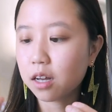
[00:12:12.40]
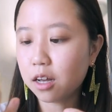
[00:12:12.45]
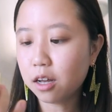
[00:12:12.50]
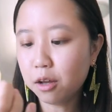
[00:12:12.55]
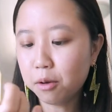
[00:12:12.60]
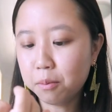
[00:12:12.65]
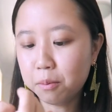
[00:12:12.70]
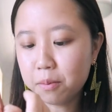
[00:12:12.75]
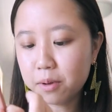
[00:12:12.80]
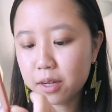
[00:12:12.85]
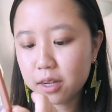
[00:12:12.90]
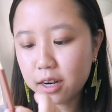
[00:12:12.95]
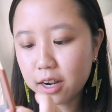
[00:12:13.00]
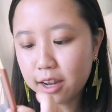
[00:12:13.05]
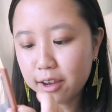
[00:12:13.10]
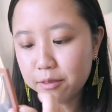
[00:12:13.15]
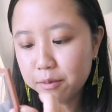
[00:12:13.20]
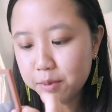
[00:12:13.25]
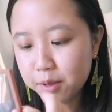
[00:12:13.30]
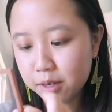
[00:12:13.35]
um, but
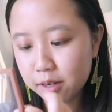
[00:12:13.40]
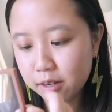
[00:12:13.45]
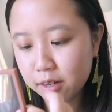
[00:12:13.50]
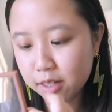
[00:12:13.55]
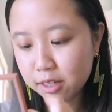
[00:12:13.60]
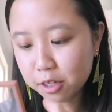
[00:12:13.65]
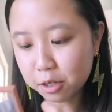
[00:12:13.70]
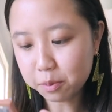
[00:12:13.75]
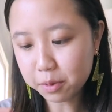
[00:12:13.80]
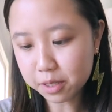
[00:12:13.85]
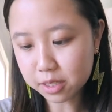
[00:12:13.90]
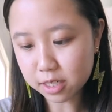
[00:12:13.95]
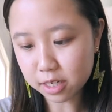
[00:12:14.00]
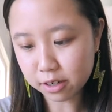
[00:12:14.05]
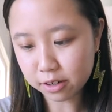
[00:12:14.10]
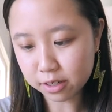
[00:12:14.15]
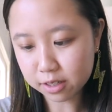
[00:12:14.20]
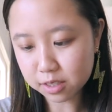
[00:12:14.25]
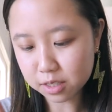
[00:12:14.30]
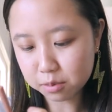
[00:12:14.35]
I've been a little bit
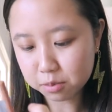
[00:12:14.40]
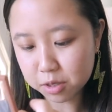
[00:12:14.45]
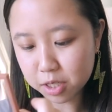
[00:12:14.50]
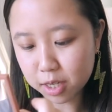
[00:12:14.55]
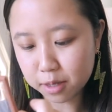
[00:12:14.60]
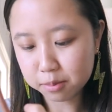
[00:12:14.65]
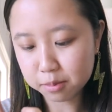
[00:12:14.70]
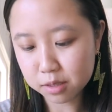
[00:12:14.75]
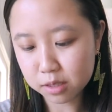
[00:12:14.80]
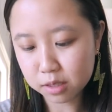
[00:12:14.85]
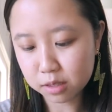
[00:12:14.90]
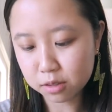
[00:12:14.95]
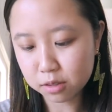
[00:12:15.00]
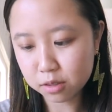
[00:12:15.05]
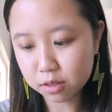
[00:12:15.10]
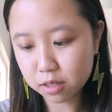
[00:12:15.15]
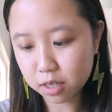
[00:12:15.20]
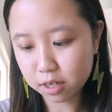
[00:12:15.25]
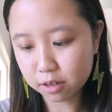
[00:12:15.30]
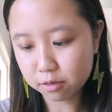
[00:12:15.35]
daring sometimes
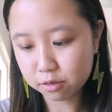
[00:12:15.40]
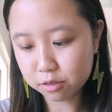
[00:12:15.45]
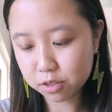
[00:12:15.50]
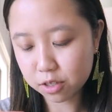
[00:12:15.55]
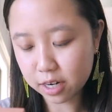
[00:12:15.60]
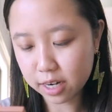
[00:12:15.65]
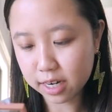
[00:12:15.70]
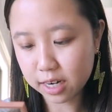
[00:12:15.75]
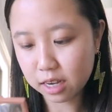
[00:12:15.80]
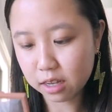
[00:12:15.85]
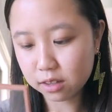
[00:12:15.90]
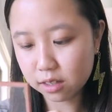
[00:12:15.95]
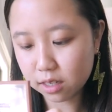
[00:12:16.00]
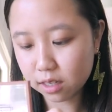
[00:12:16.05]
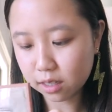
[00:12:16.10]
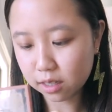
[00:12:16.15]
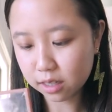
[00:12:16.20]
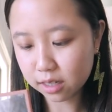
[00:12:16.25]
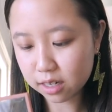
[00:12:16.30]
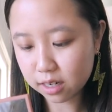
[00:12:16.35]
in kind of trying out the
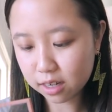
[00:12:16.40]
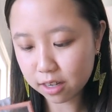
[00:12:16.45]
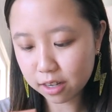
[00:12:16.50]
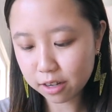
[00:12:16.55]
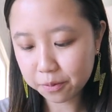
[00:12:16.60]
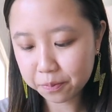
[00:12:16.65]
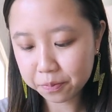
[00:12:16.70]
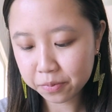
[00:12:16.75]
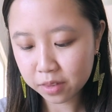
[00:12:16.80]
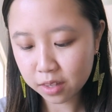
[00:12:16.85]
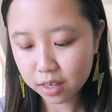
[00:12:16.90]
glitter.